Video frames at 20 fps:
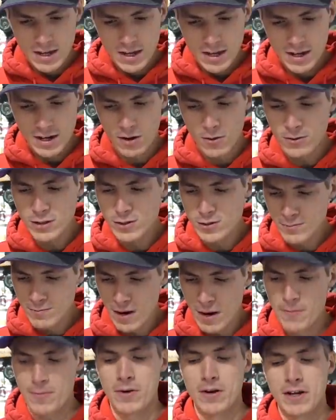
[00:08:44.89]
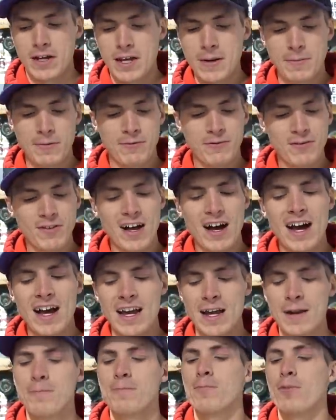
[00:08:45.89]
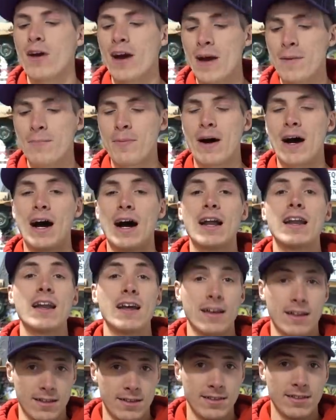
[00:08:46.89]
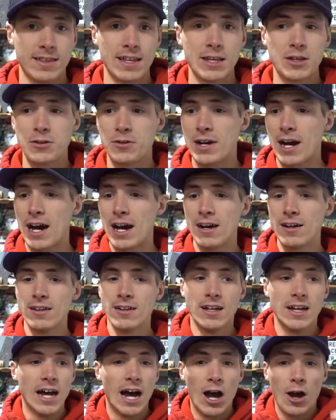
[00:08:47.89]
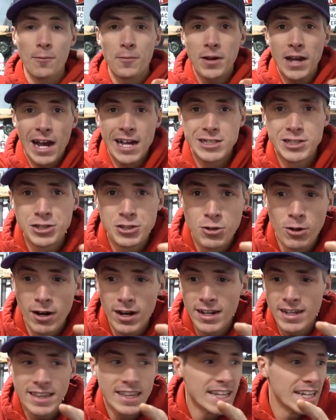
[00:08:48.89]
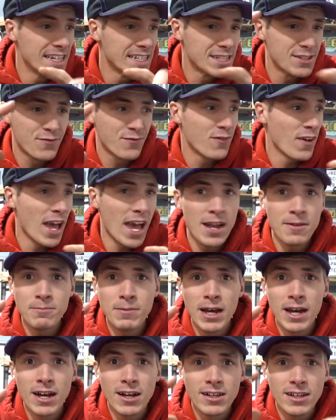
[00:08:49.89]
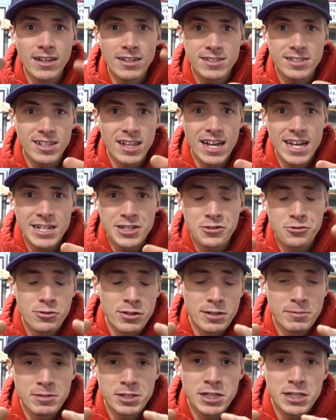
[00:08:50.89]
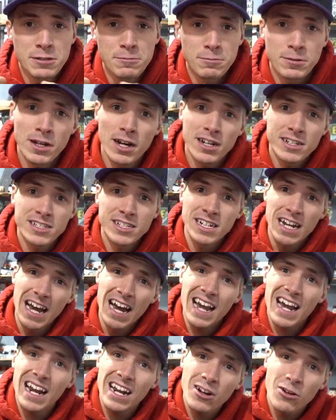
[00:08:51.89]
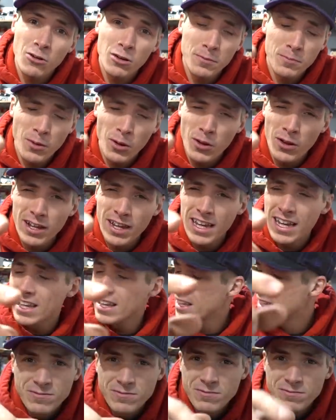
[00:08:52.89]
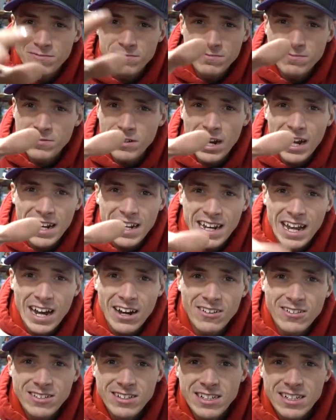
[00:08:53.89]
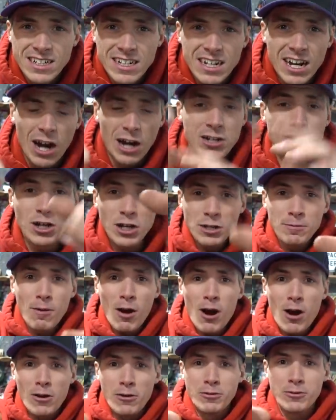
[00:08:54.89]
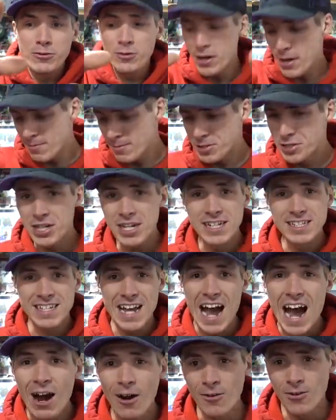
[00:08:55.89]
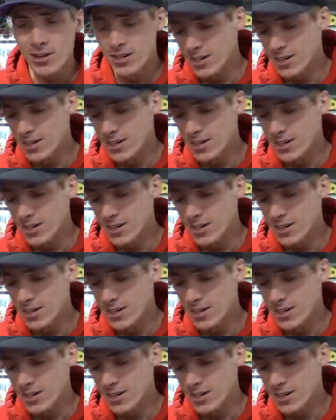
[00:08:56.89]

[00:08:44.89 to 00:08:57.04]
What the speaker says: And always remember to keep it fly and brap on. Thank you, Kyle. I hope you guys enjoyed this fan mail / 3D Machines production. I gotta go to the bowling alley. We're heading out. Until tomorrow, 3D Machines out!